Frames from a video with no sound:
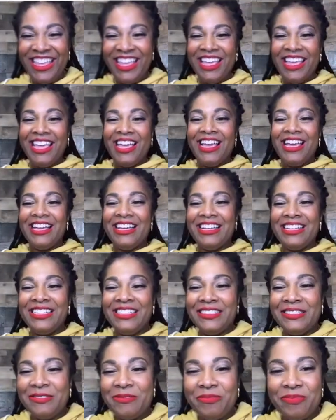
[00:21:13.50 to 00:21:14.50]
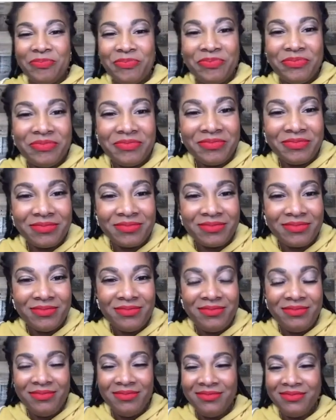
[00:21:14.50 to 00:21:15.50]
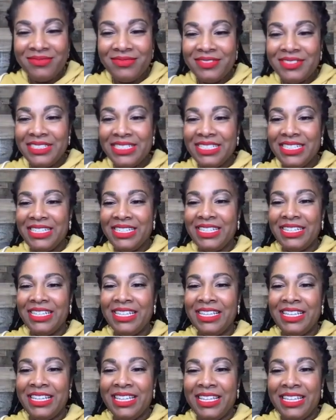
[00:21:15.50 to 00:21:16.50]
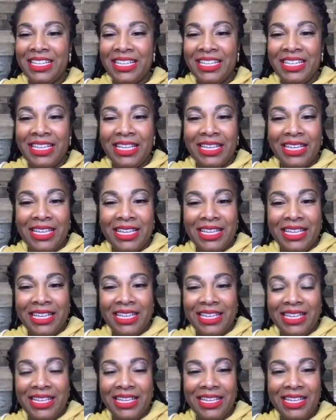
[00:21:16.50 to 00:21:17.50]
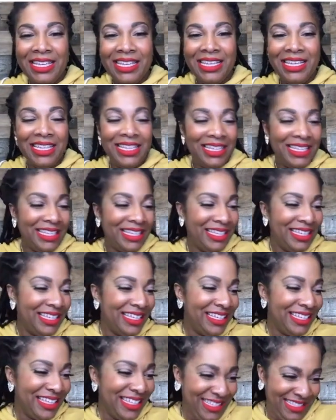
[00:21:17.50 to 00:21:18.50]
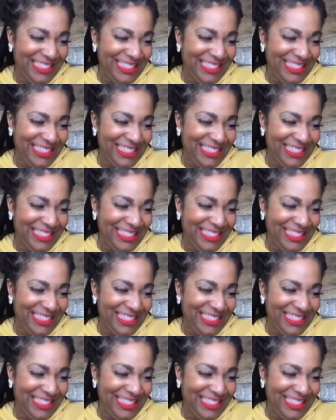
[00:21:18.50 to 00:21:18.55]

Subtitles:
The person shown says nothing.